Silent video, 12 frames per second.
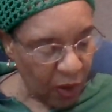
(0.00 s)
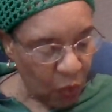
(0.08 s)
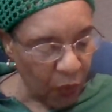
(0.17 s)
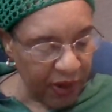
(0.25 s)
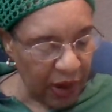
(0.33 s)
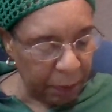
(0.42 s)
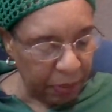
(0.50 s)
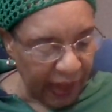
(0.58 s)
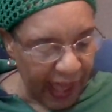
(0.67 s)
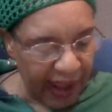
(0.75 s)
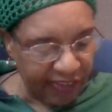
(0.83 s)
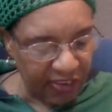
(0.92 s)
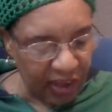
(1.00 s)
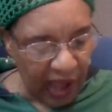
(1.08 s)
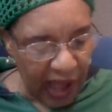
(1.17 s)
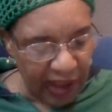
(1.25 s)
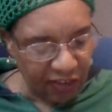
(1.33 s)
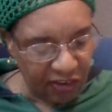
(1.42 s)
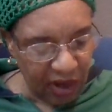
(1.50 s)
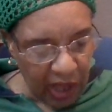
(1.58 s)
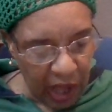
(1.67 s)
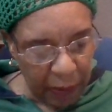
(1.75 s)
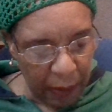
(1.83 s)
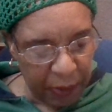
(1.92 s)
When the plagues of God shall
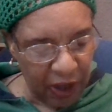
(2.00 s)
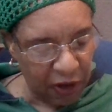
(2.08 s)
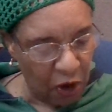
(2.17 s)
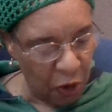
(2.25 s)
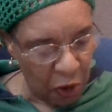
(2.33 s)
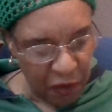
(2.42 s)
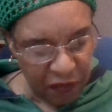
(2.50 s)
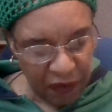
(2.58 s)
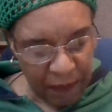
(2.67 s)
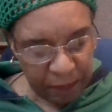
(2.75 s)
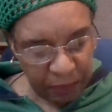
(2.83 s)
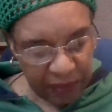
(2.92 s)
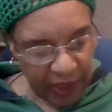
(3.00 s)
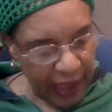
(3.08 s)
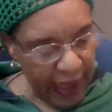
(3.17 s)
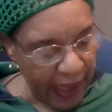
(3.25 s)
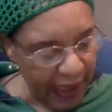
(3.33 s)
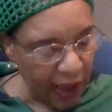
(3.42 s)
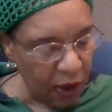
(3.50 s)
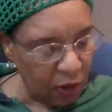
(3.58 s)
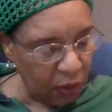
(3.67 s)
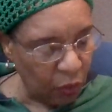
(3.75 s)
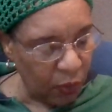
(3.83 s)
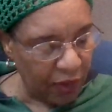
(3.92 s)
come upon the earth,
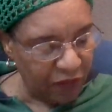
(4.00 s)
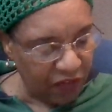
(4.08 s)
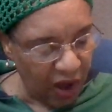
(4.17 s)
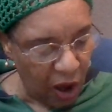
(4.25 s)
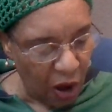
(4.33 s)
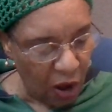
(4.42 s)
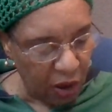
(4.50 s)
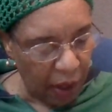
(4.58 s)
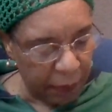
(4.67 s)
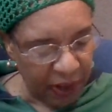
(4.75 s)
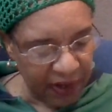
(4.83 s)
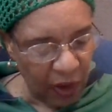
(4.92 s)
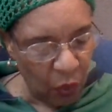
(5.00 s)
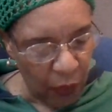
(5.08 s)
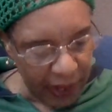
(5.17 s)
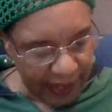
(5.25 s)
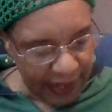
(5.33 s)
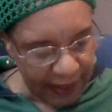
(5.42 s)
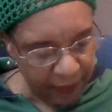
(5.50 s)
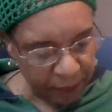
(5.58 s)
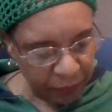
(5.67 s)
hail will fall upon the wicked